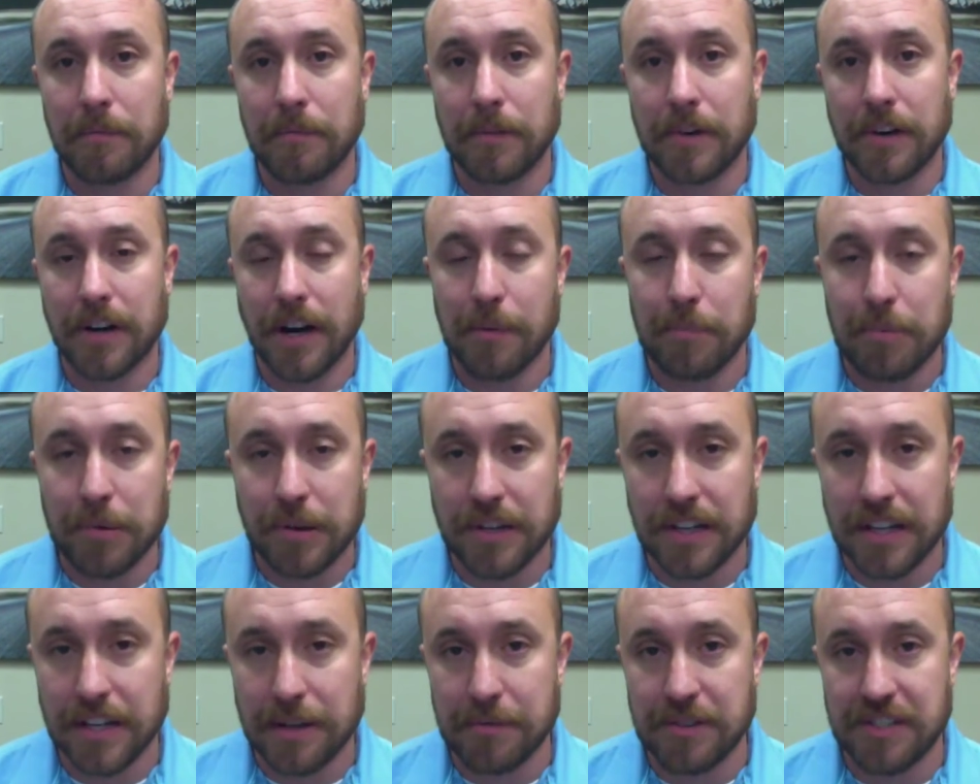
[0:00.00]
carpet
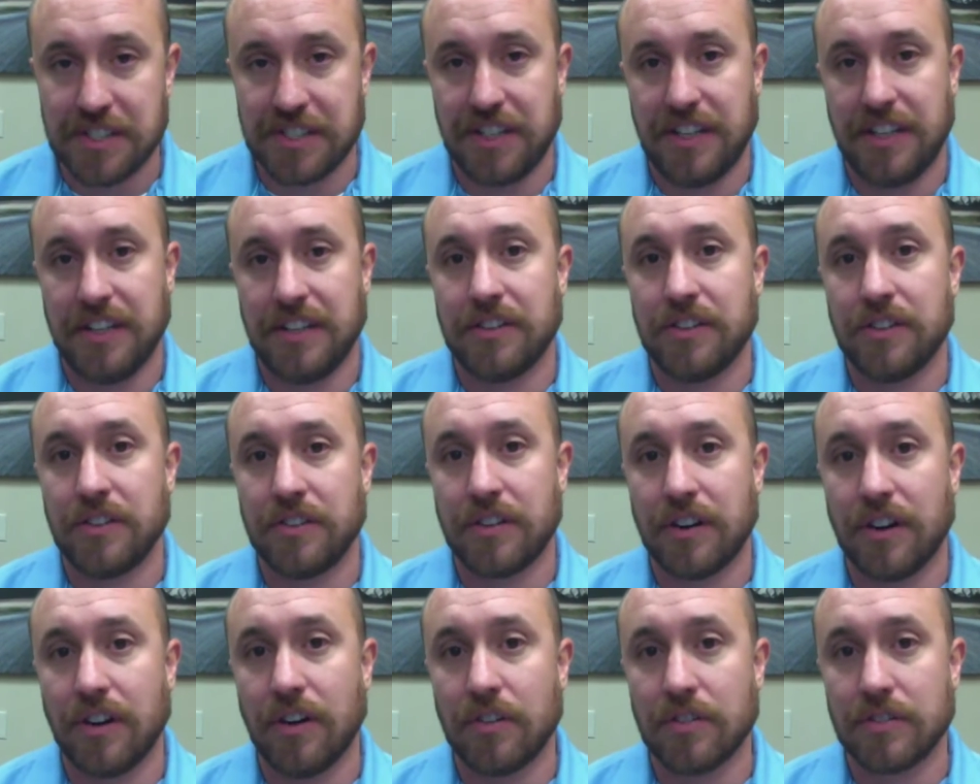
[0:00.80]
cleaning machine and do
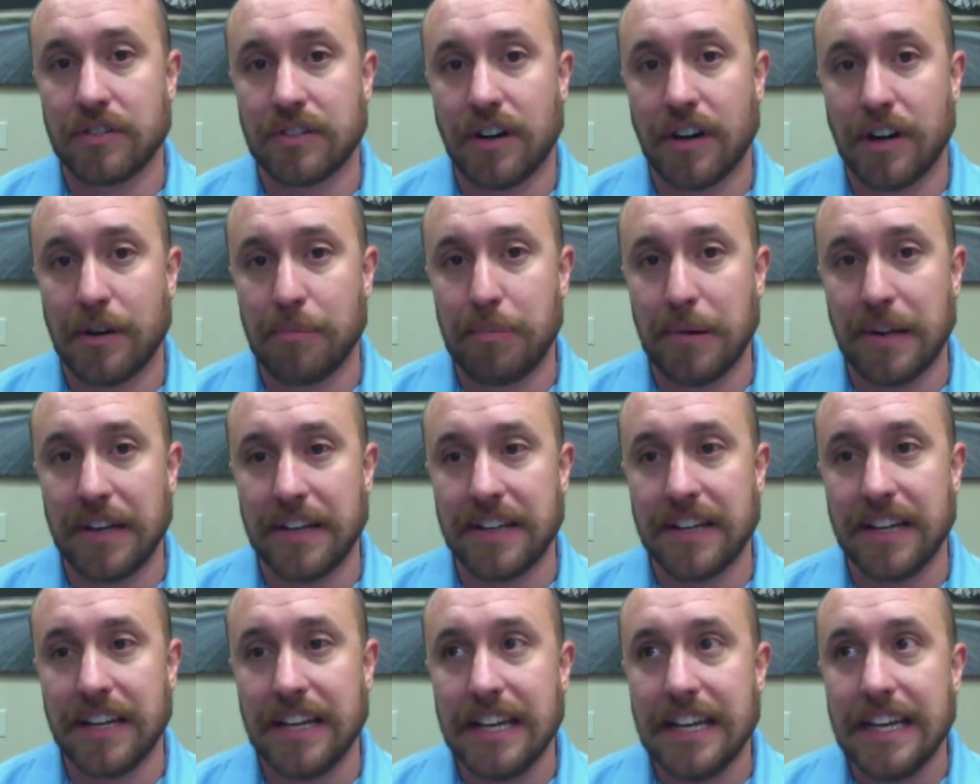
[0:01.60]
their own carpet.
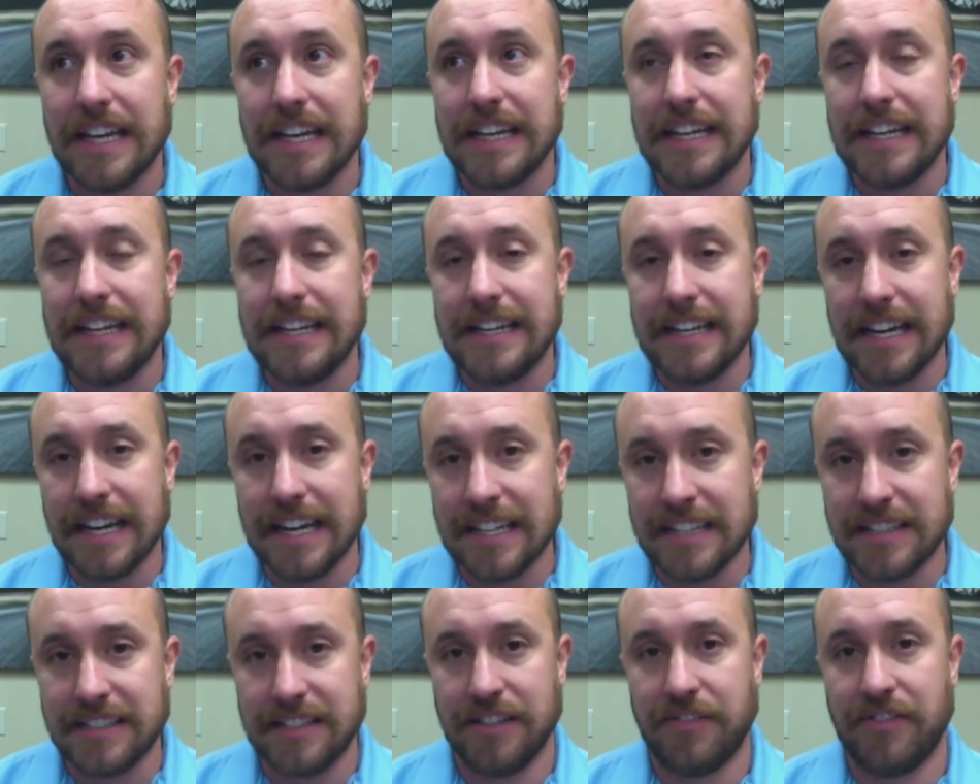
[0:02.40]

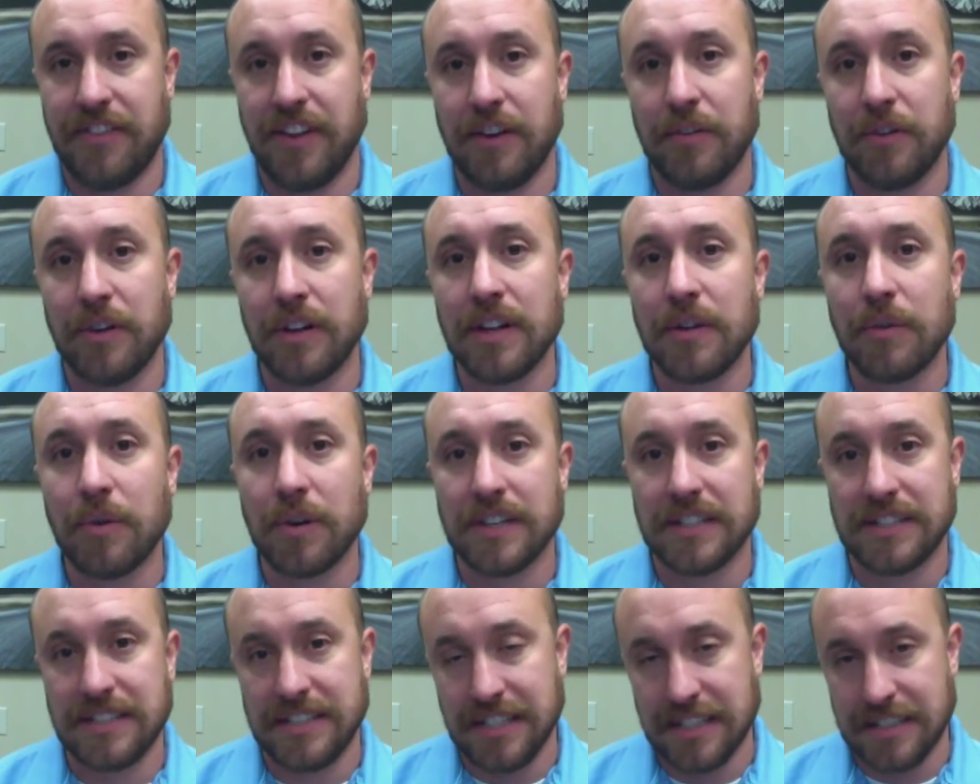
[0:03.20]
Yes, if they really
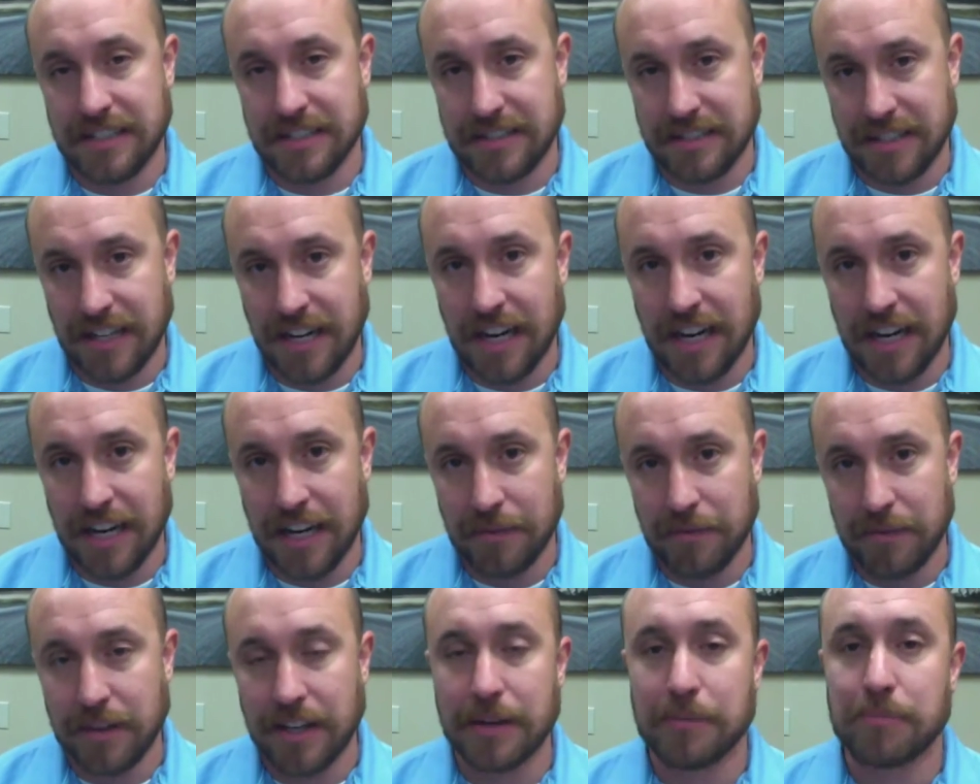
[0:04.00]
want to take the
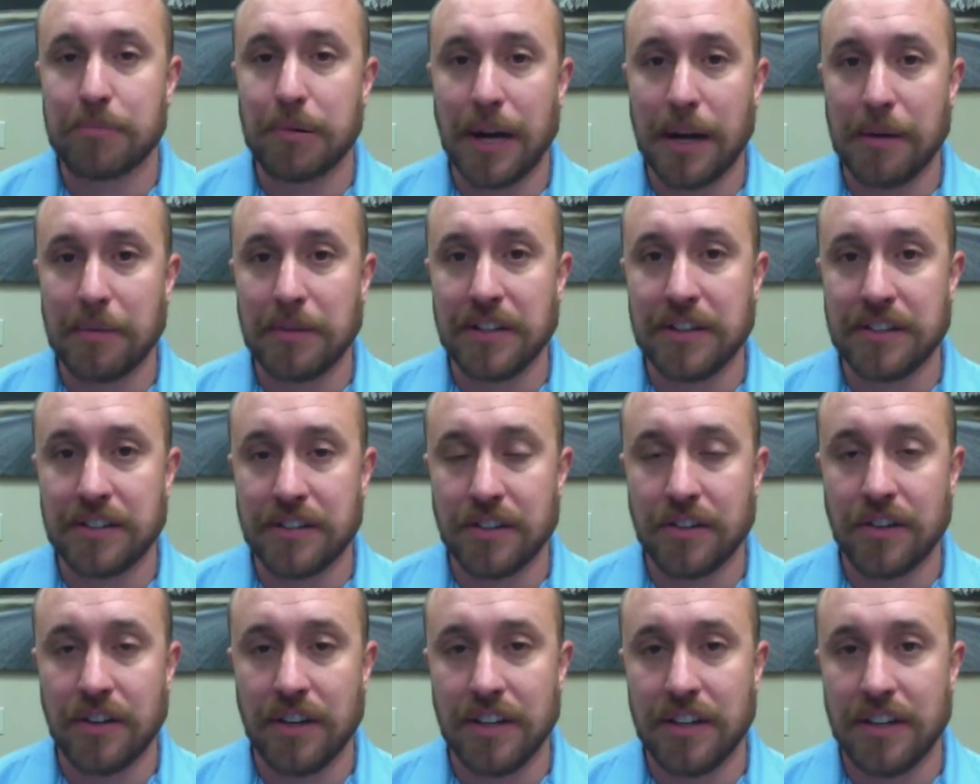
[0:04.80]
time, they can probably
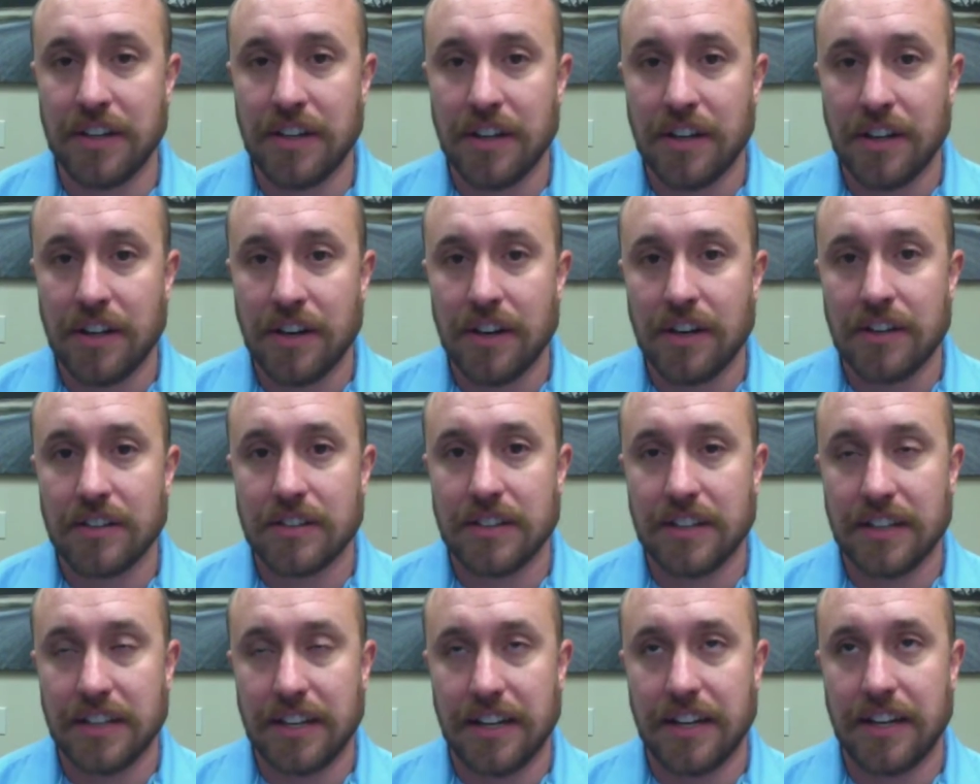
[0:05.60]
do it
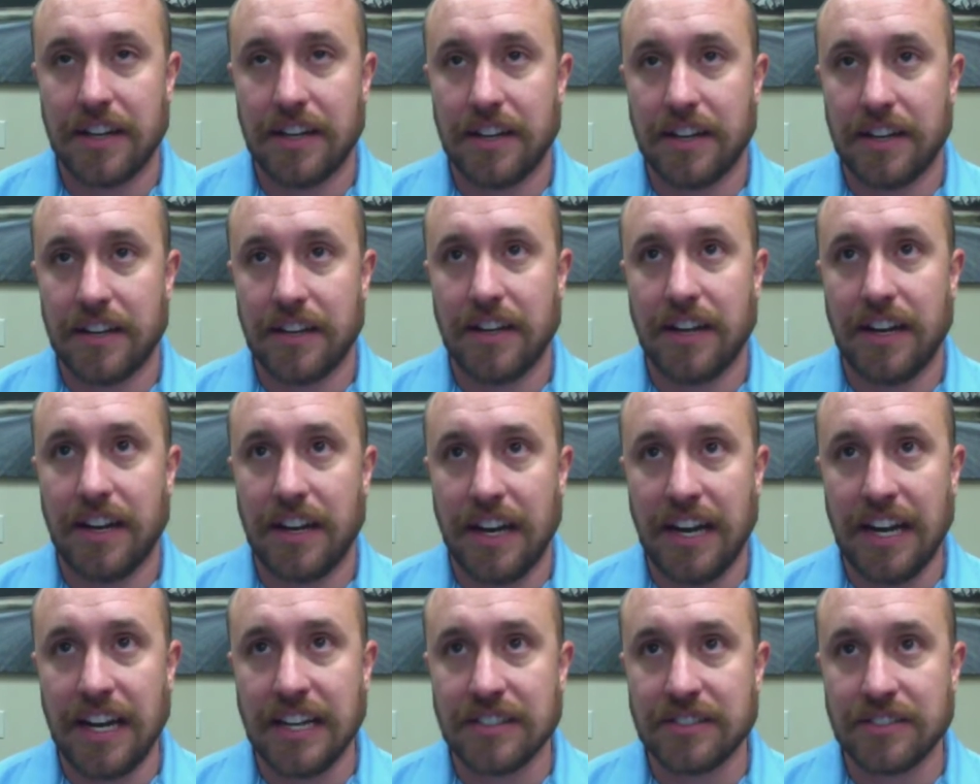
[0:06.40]

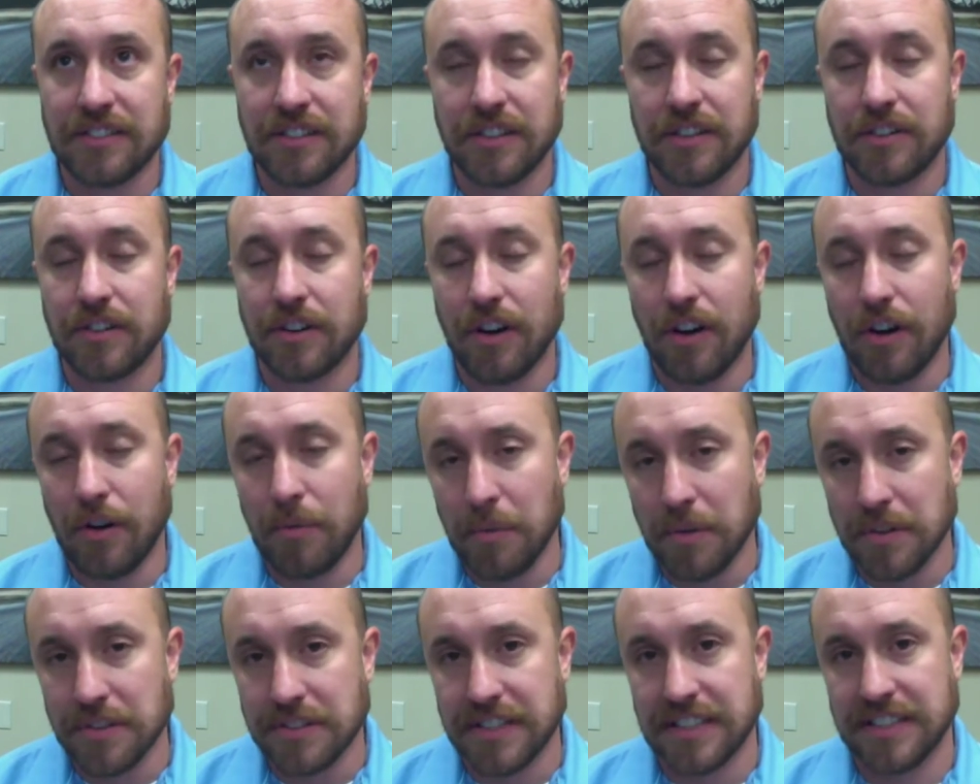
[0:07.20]
as good or
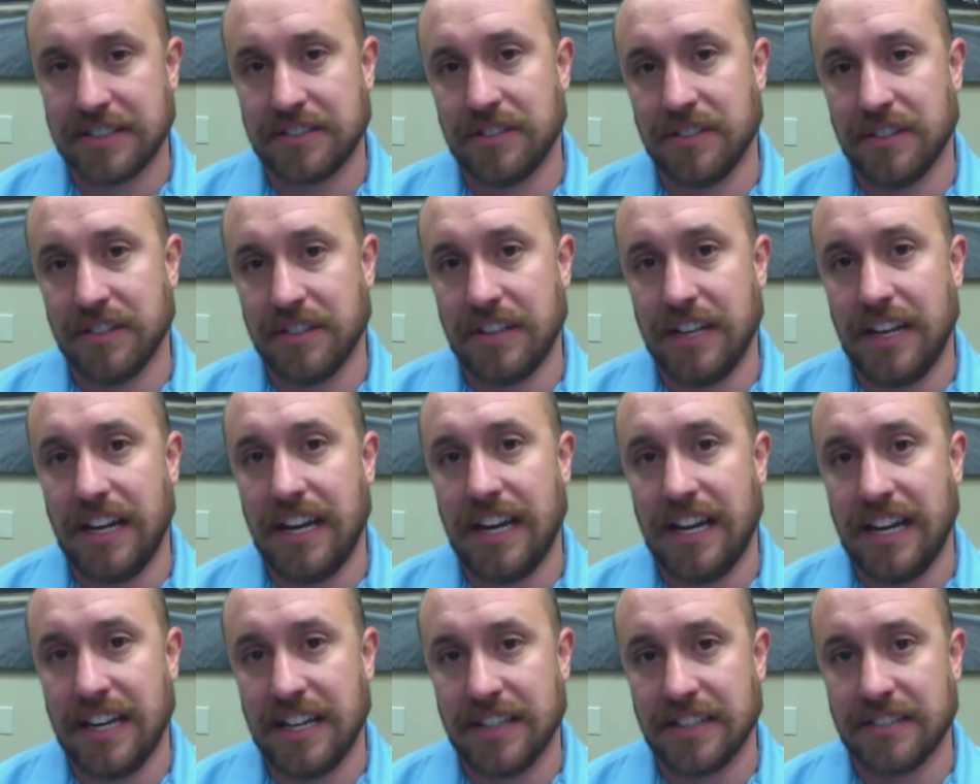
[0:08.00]
almost as good
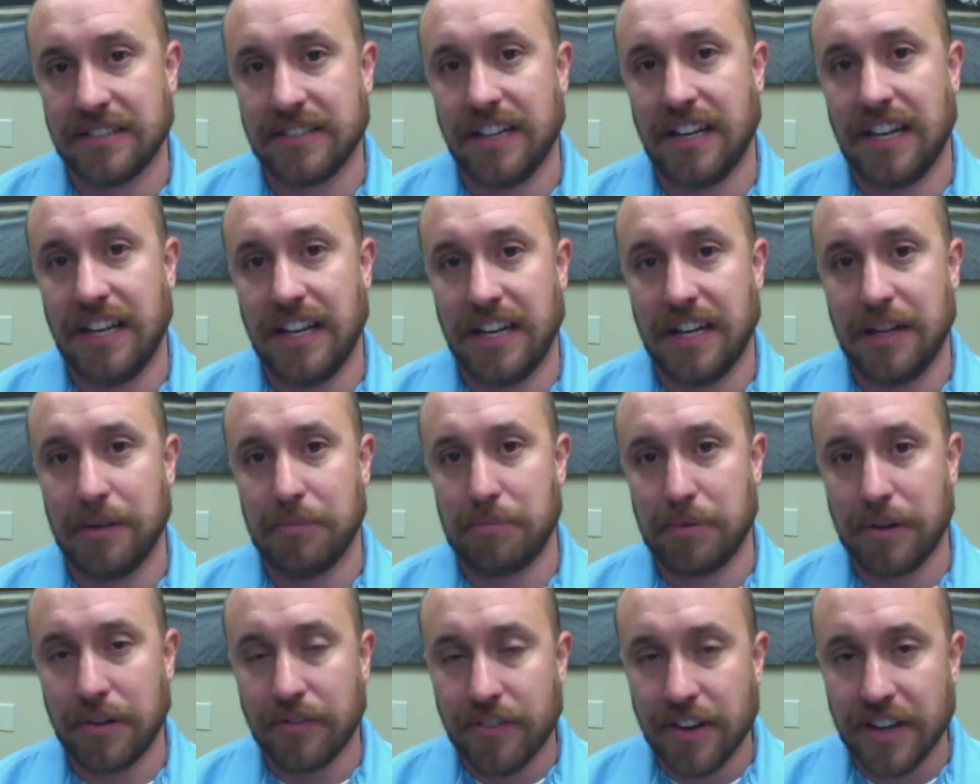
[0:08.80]
as a
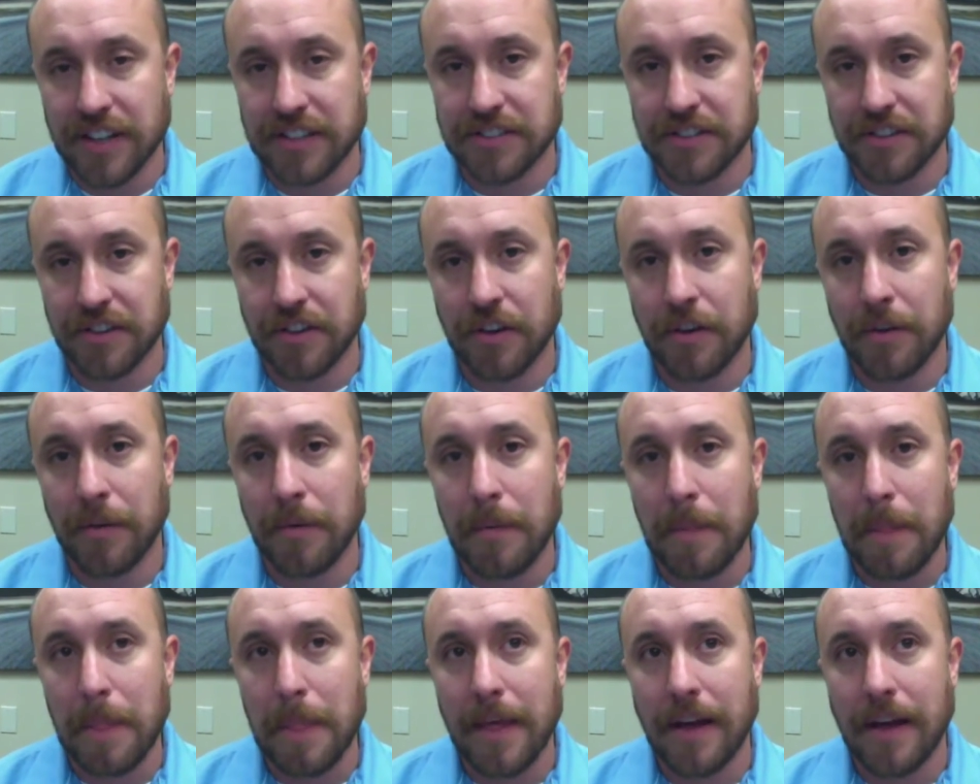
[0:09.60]
professional,